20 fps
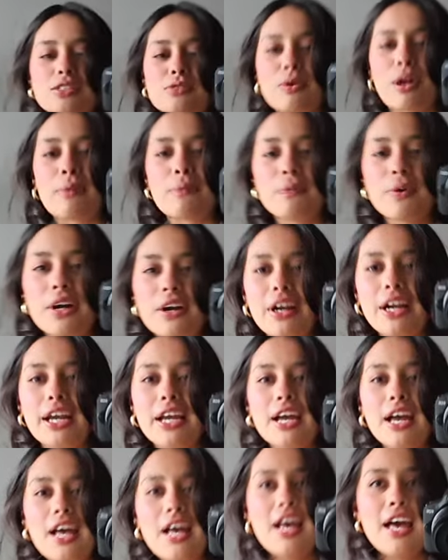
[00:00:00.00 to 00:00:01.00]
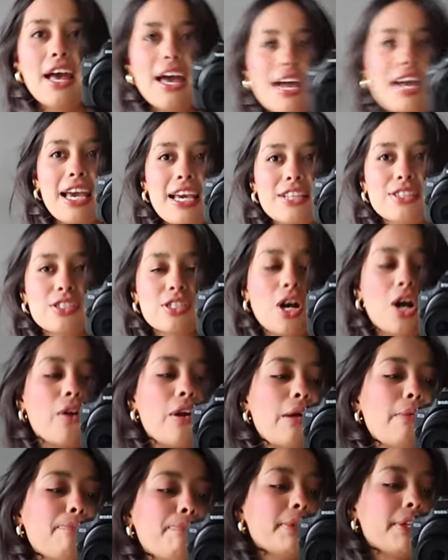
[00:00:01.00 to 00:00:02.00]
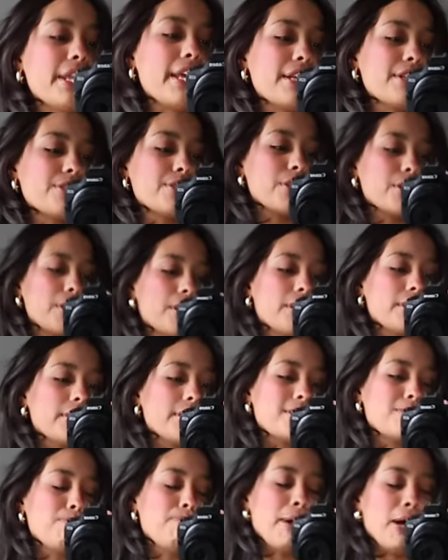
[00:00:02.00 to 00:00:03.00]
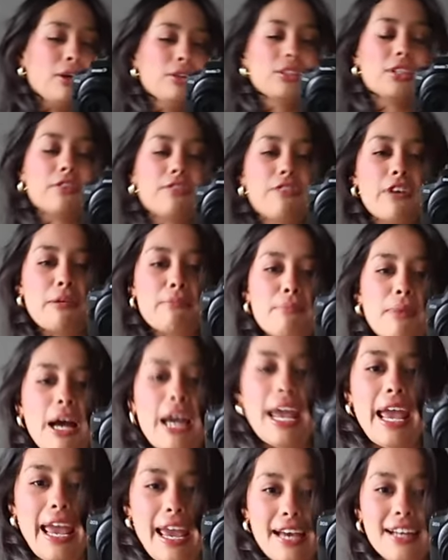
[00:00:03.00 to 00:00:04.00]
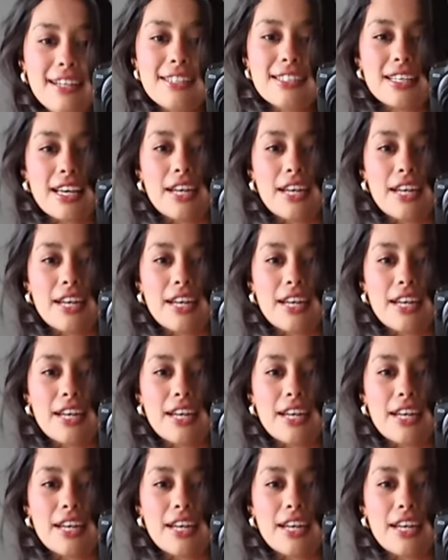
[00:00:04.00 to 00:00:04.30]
is what I'm wearing, a Zara blazer, this belt from my aunt.